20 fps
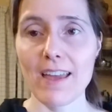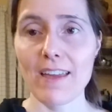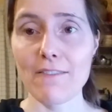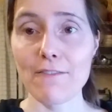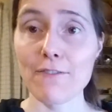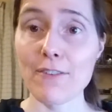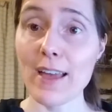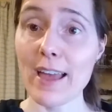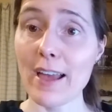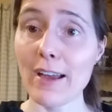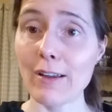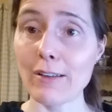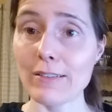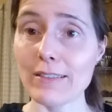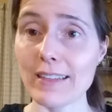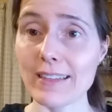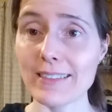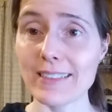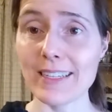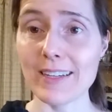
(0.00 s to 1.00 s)
and
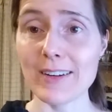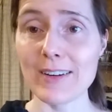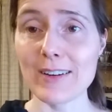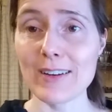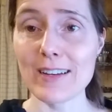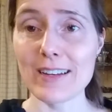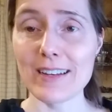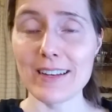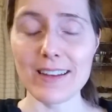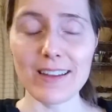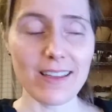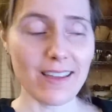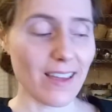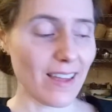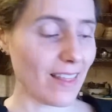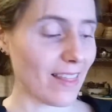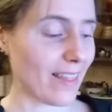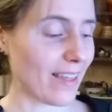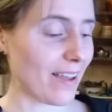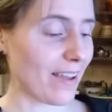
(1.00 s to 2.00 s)
found that Darren
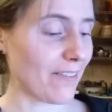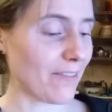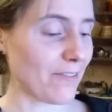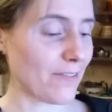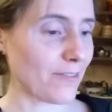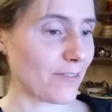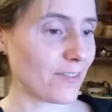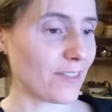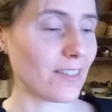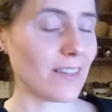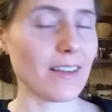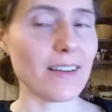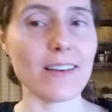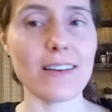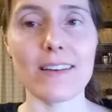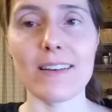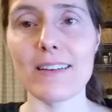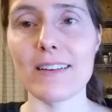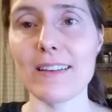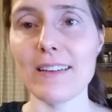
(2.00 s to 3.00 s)
had left
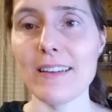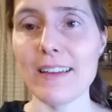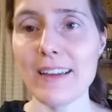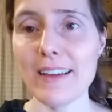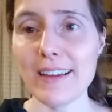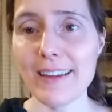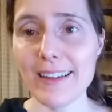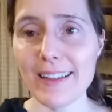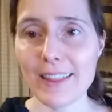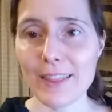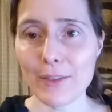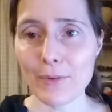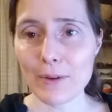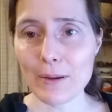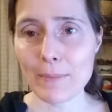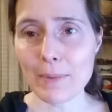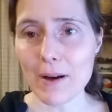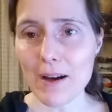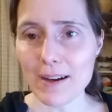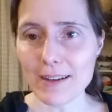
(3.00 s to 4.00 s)
3
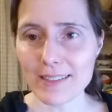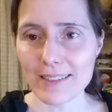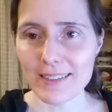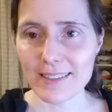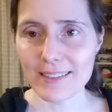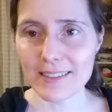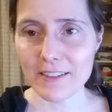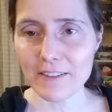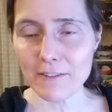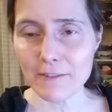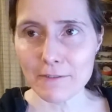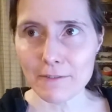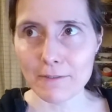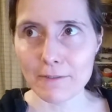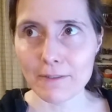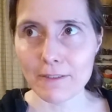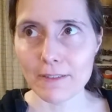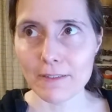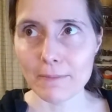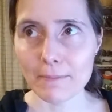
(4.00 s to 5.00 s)
boxes
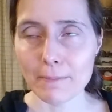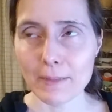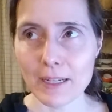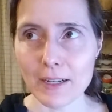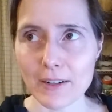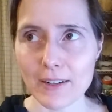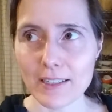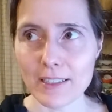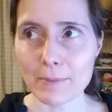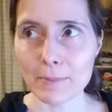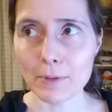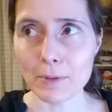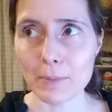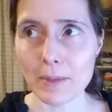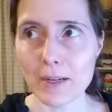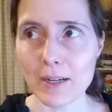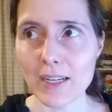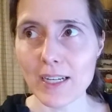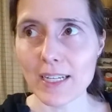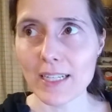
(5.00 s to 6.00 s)
of berries,
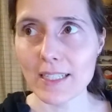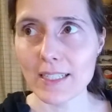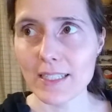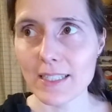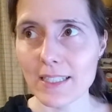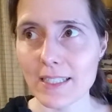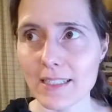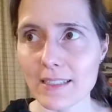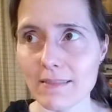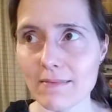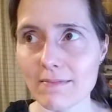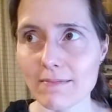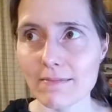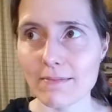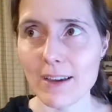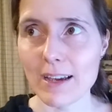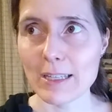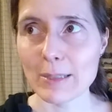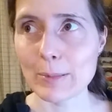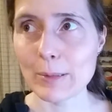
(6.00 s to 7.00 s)
blueberries,
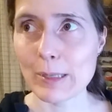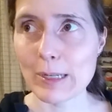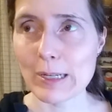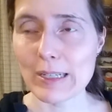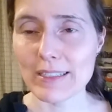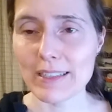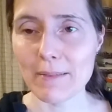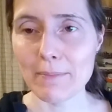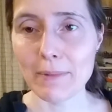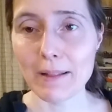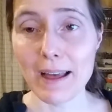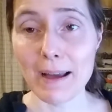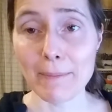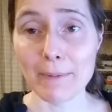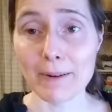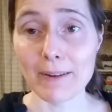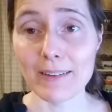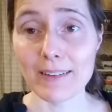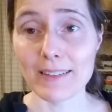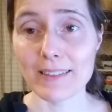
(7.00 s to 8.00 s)
raspberries, and
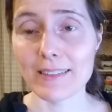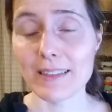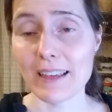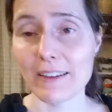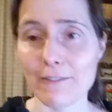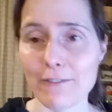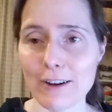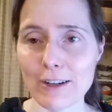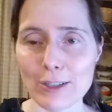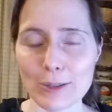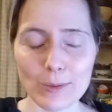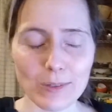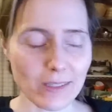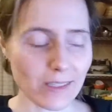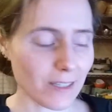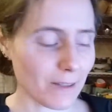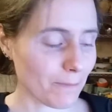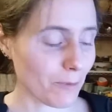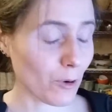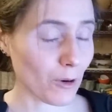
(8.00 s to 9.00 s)
blackberries, like fresh
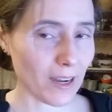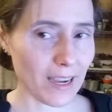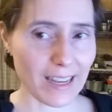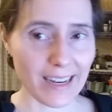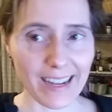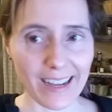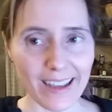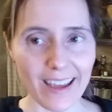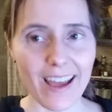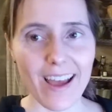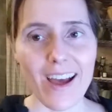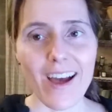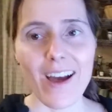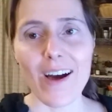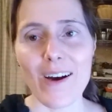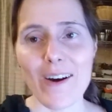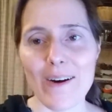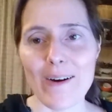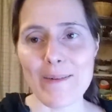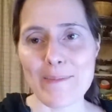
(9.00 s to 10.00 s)
ones, organic,
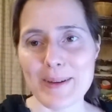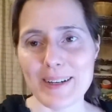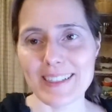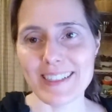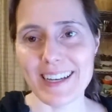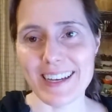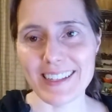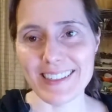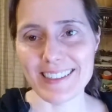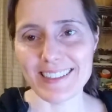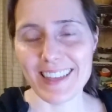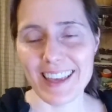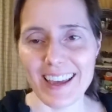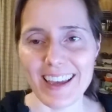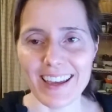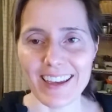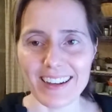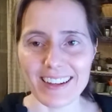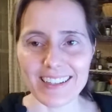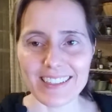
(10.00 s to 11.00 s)
on my desk.
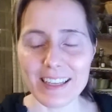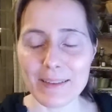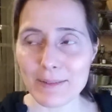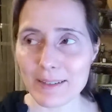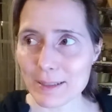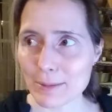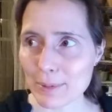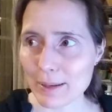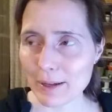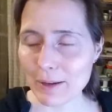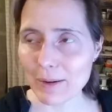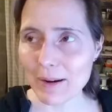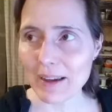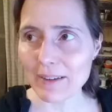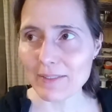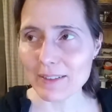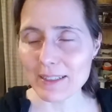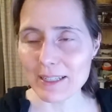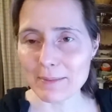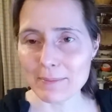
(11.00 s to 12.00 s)
And because I've just been
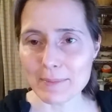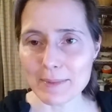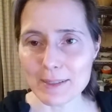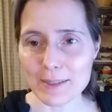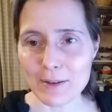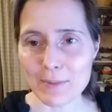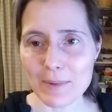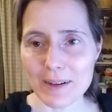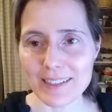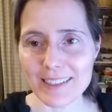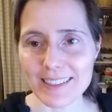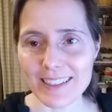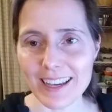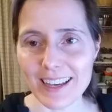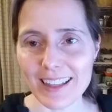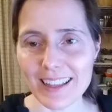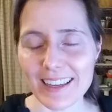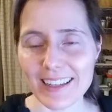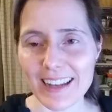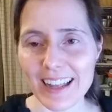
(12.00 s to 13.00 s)
craving them so much
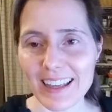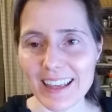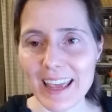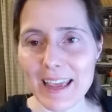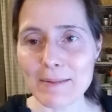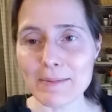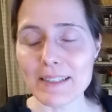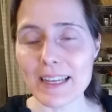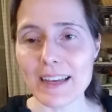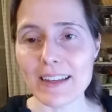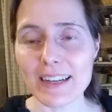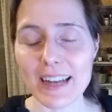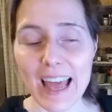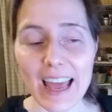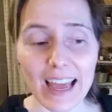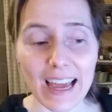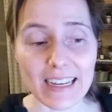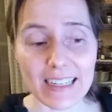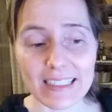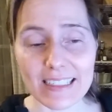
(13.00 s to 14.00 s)
lately, and I came down,
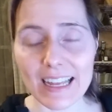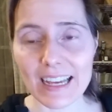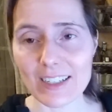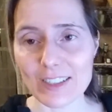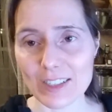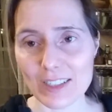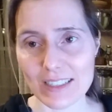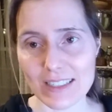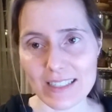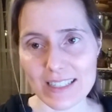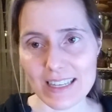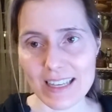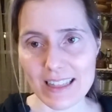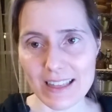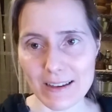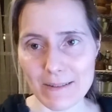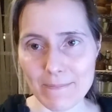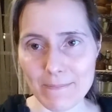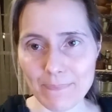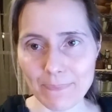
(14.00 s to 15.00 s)
I didn't actually see
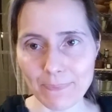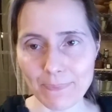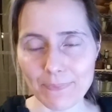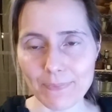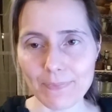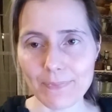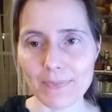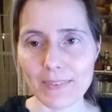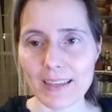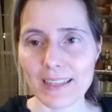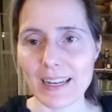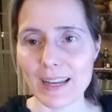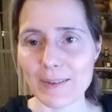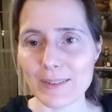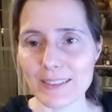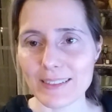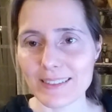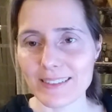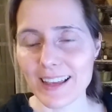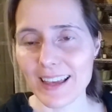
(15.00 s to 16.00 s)
them, and I
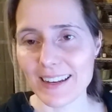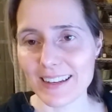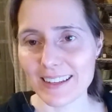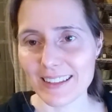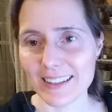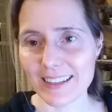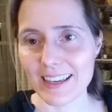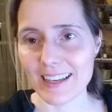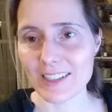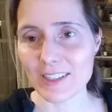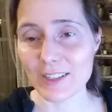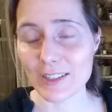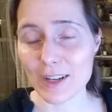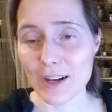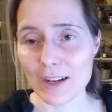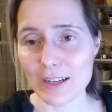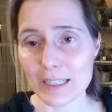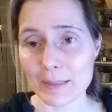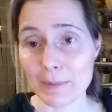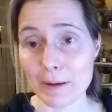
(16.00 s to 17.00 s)
was standing in the kitchen
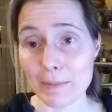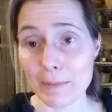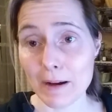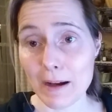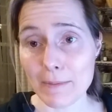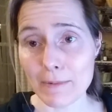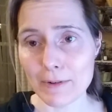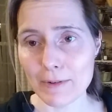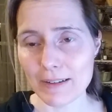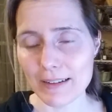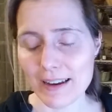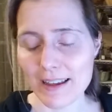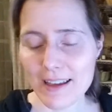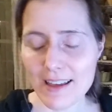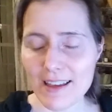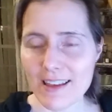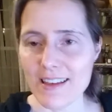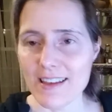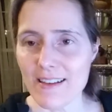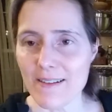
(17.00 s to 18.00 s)
talking to my mom, who had
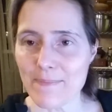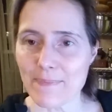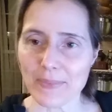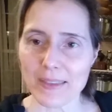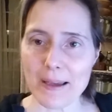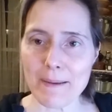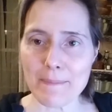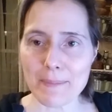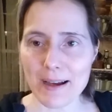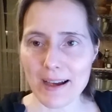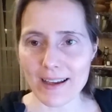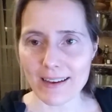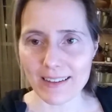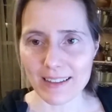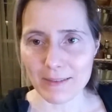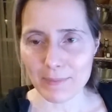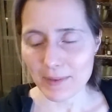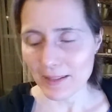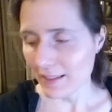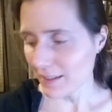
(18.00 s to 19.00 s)
come by to
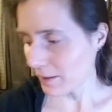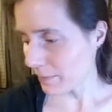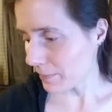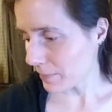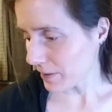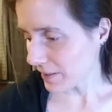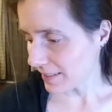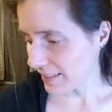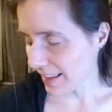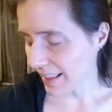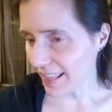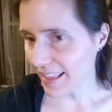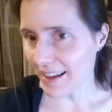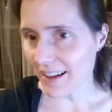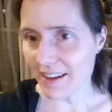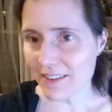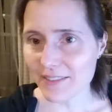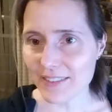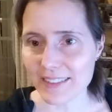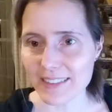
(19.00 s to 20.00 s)
give me a little birthday
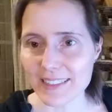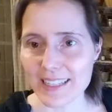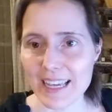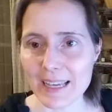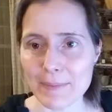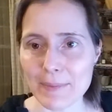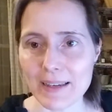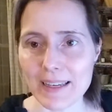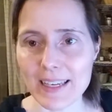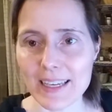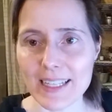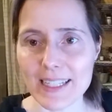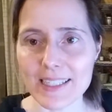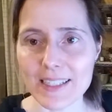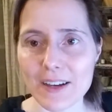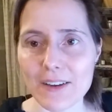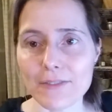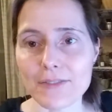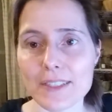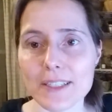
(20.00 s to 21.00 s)
love and take my kids
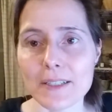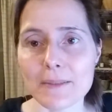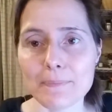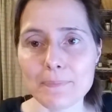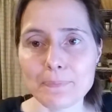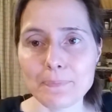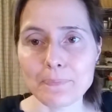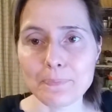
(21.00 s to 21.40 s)
off to